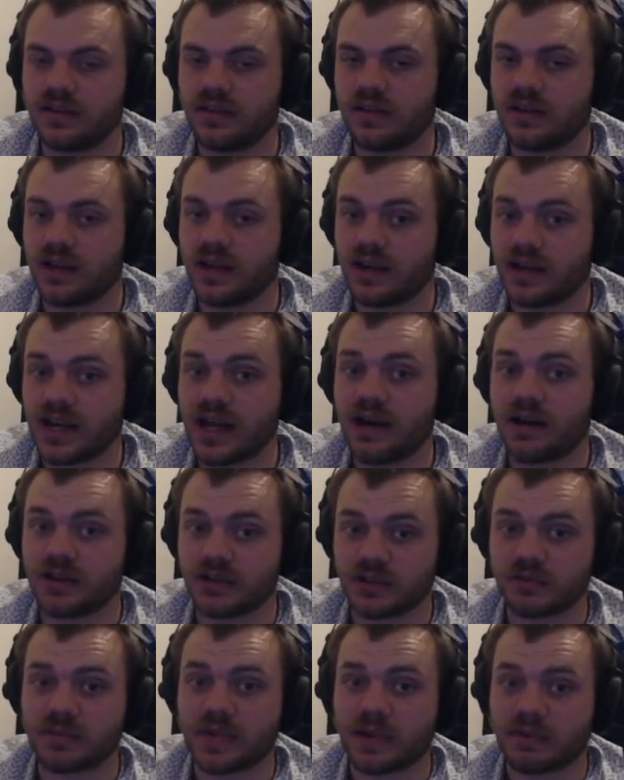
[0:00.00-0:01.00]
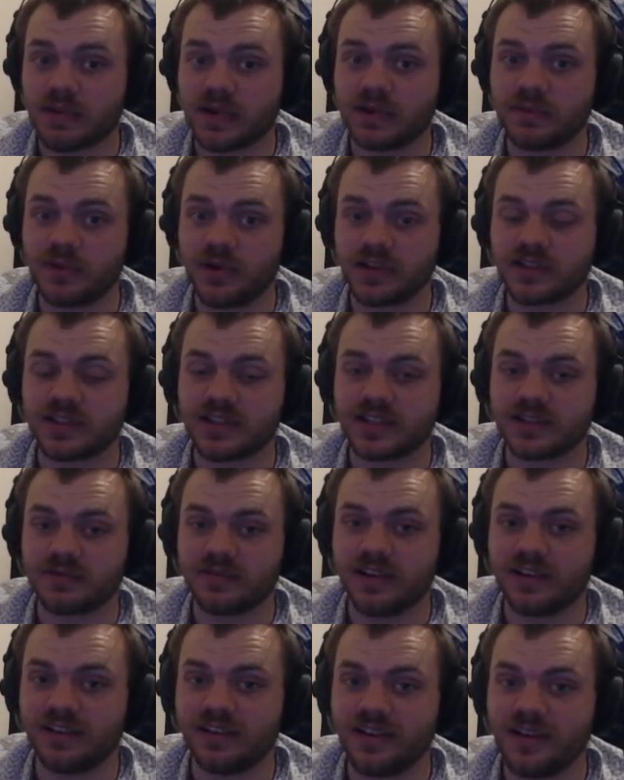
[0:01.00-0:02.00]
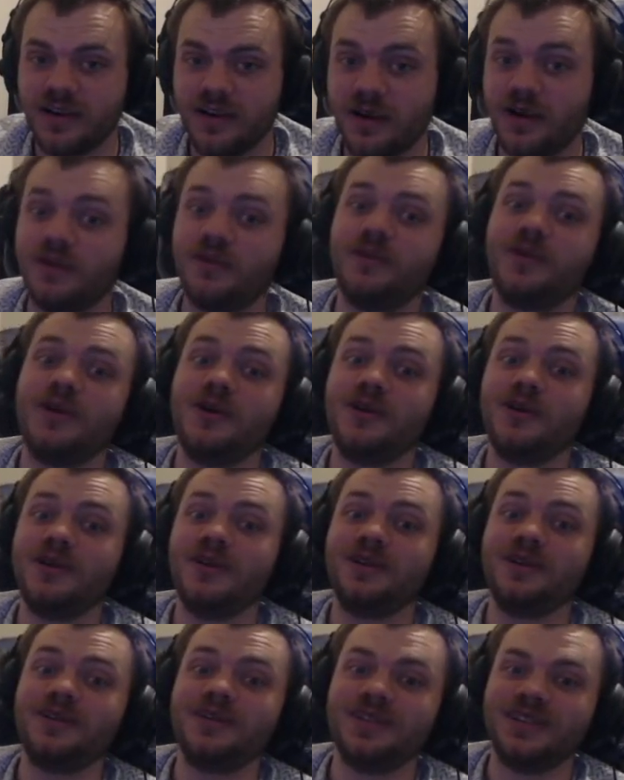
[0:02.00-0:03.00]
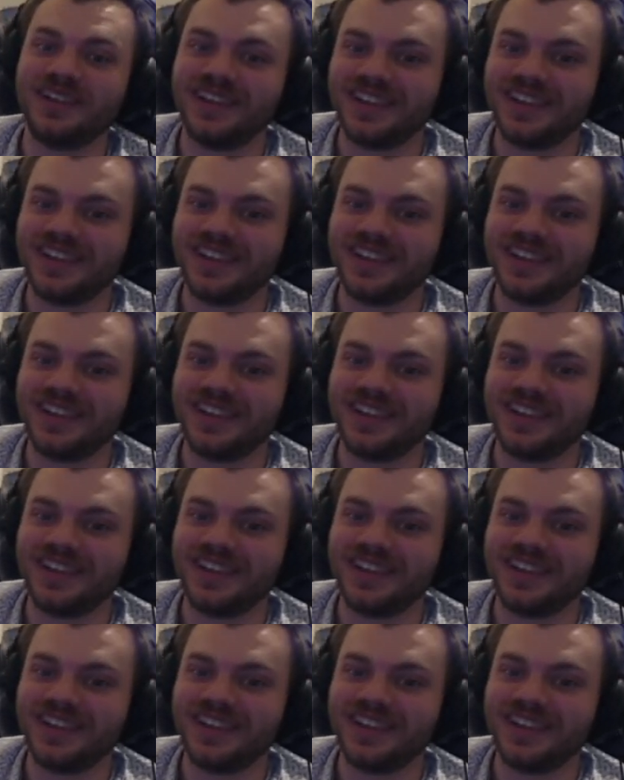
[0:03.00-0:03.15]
And now I took back my deposit as well. Woo!